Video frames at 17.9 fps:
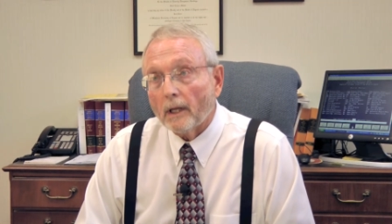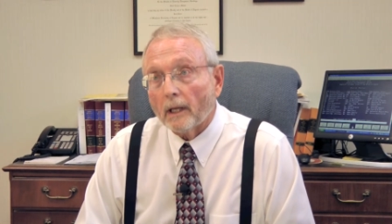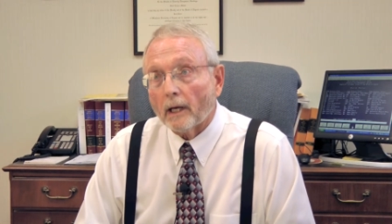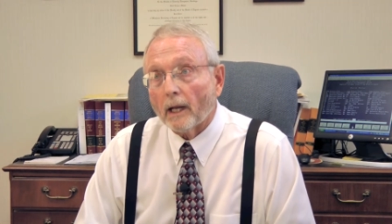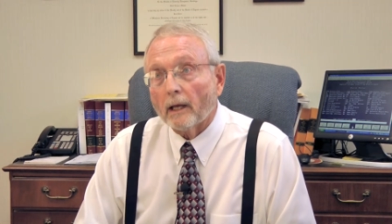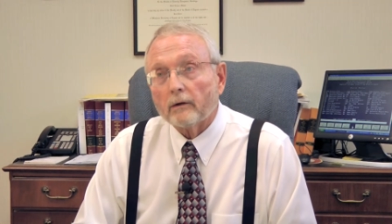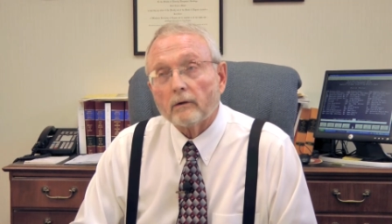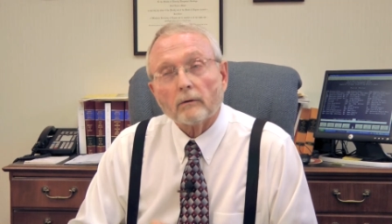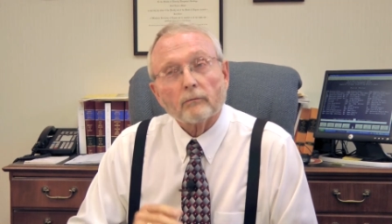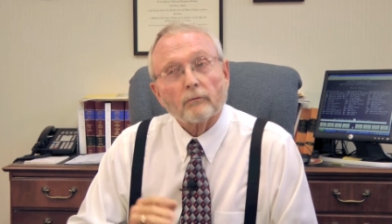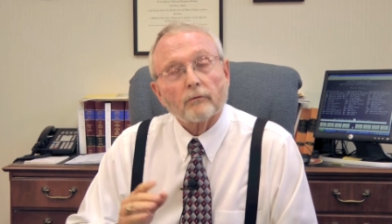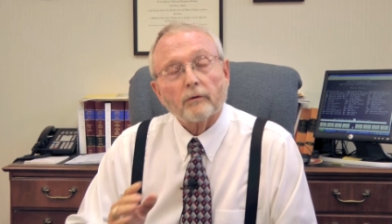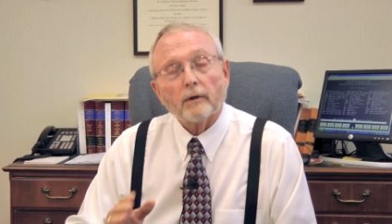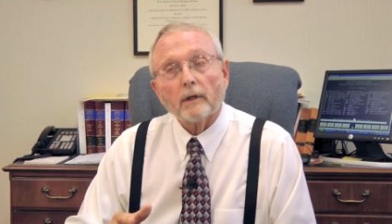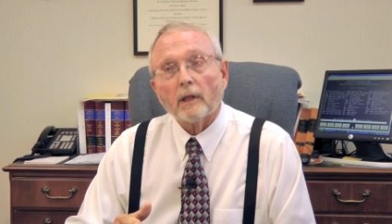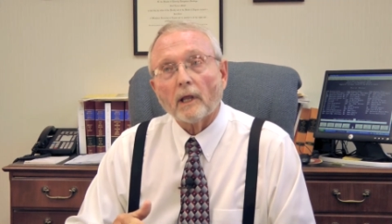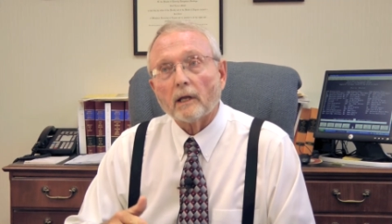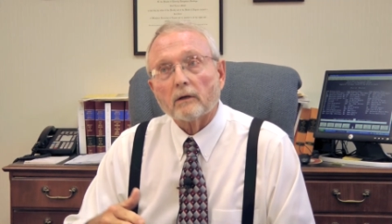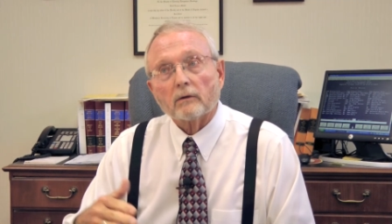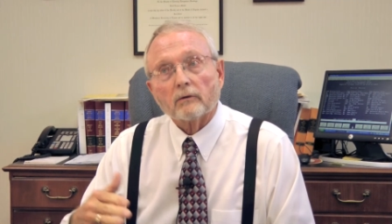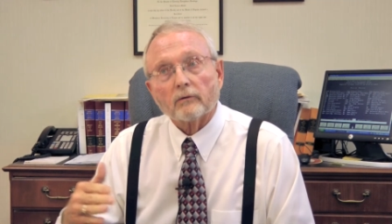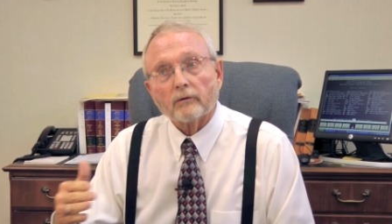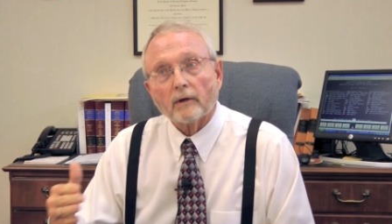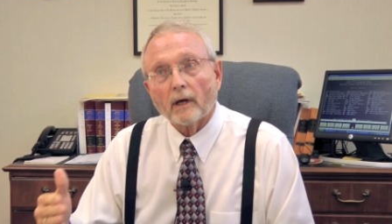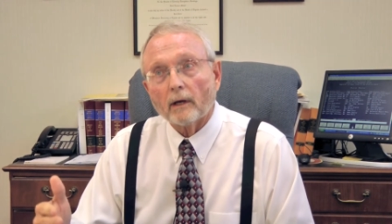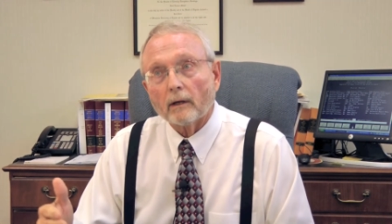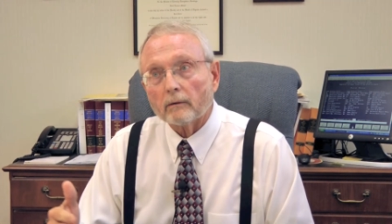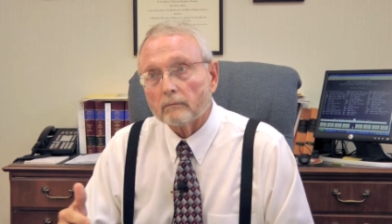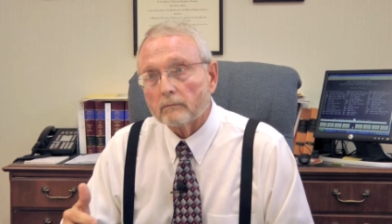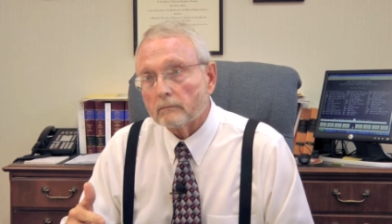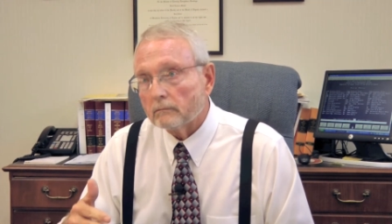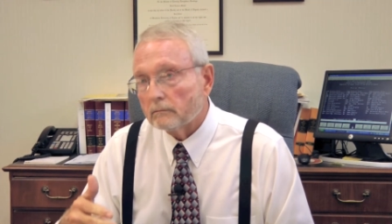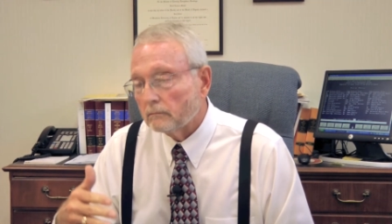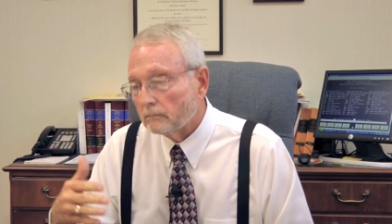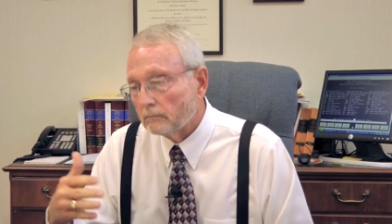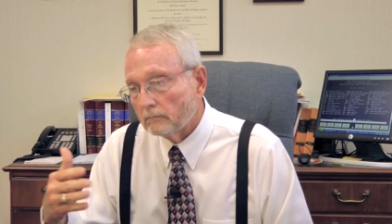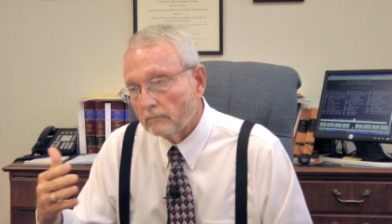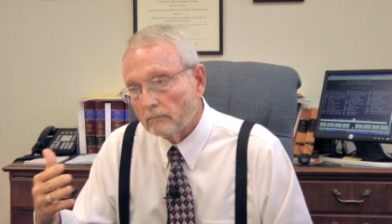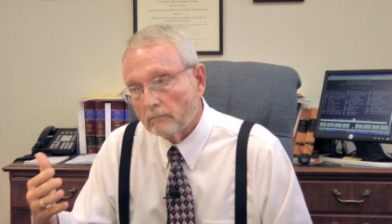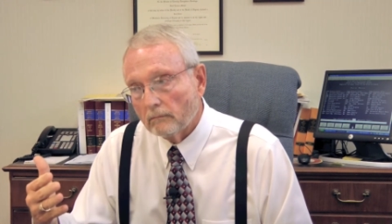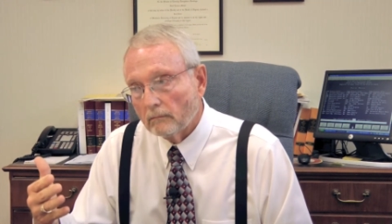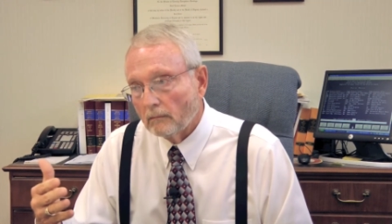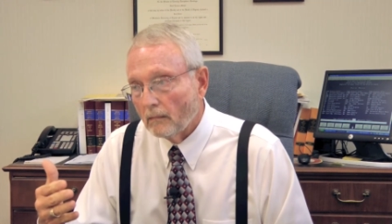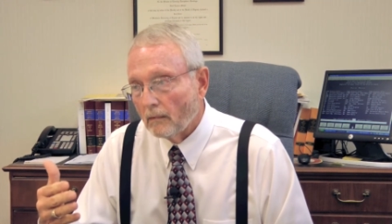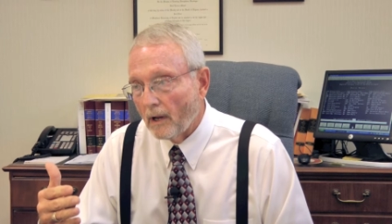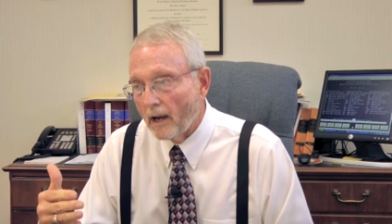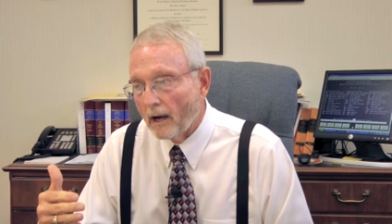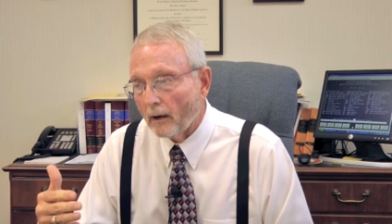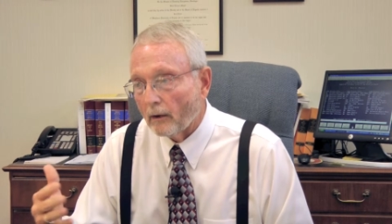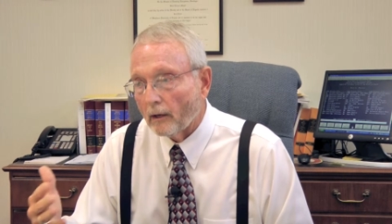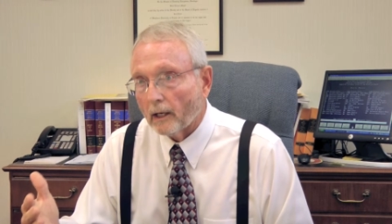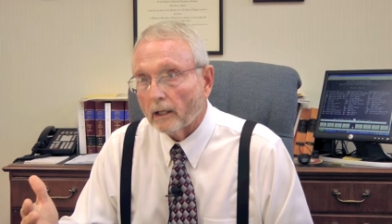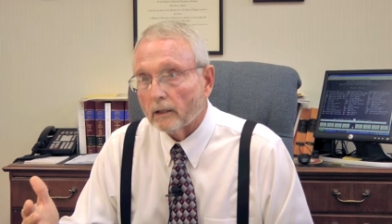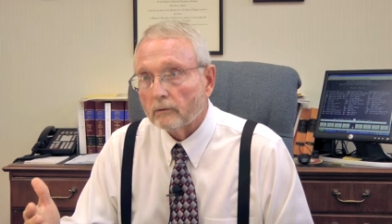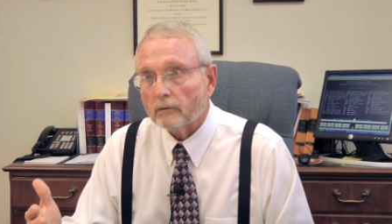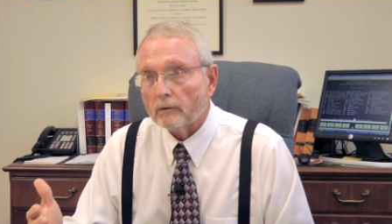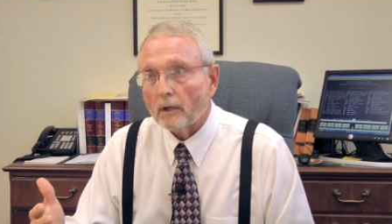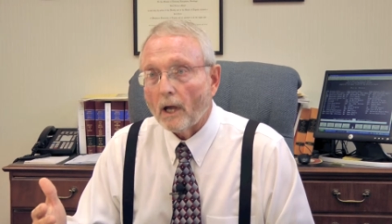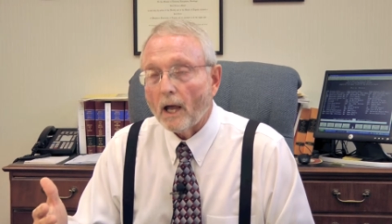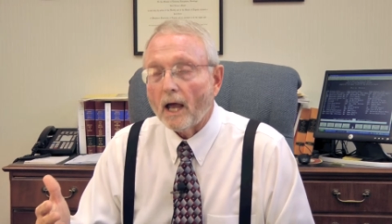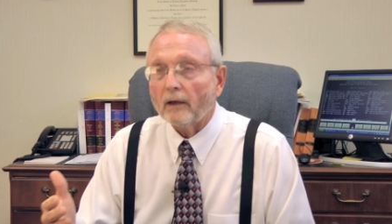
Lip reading: And I don't say that to sound arrogant.